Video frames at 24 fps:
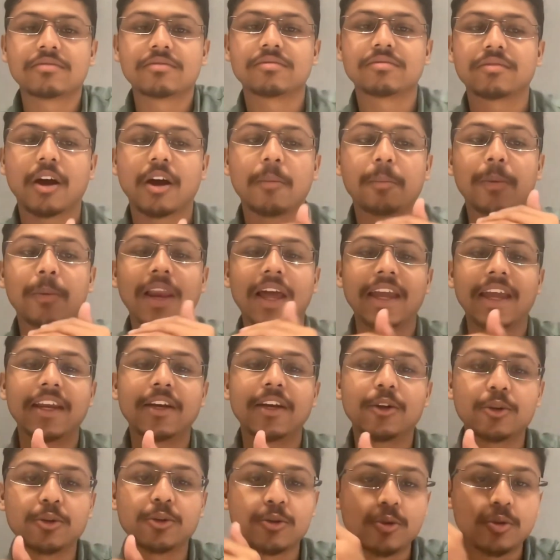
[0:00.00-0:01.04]

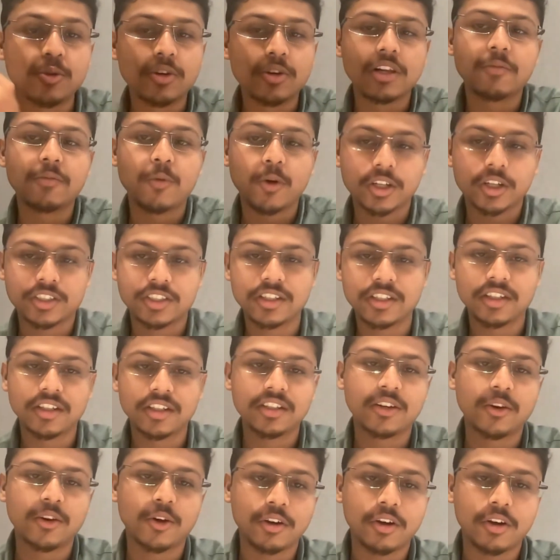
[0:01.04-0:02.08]
applying to Google
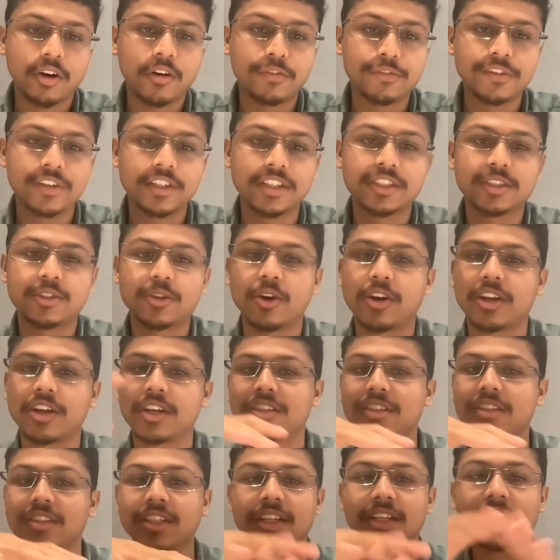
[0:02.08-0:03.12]
Washington office, or
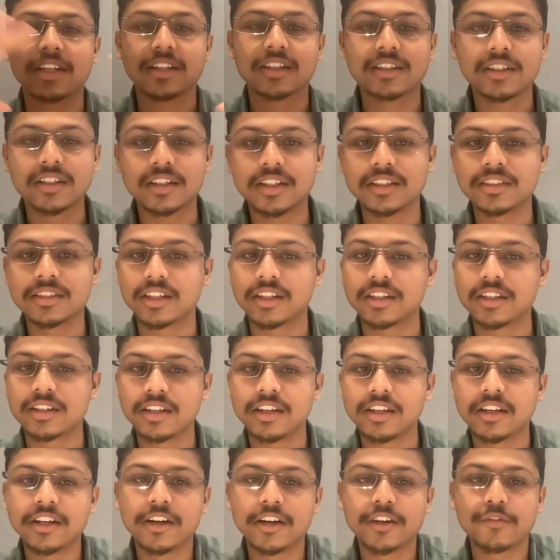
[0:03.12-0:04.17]
is it a
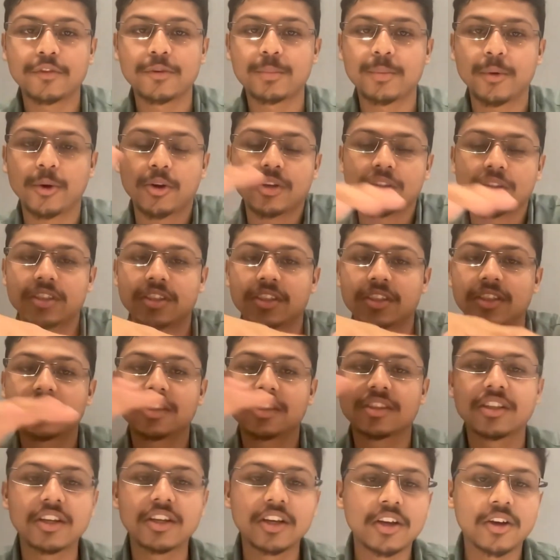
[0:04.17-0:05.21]
general interview
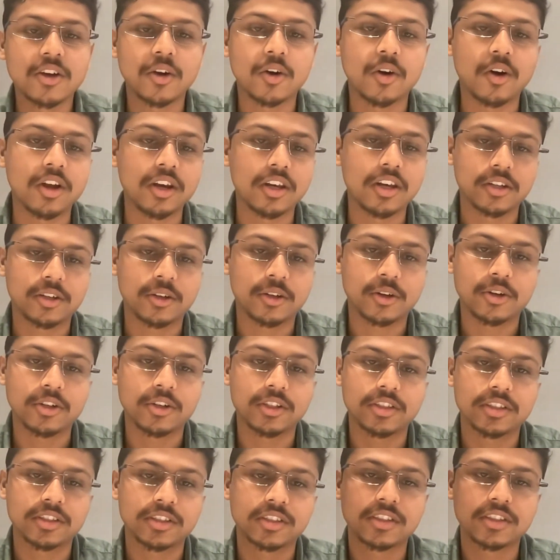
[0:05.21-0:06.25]
process all
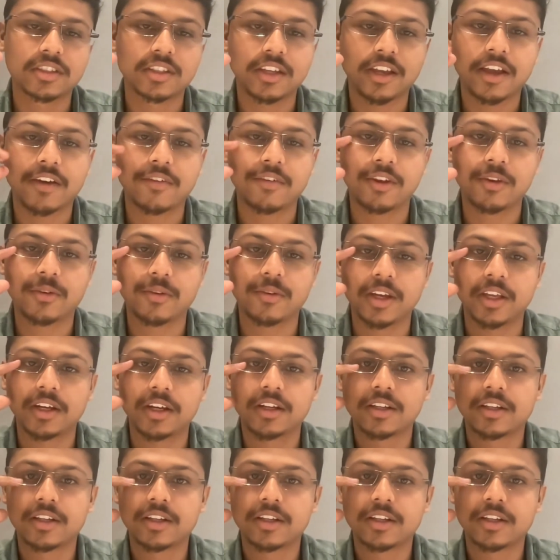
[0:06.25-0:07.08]
across everywhere?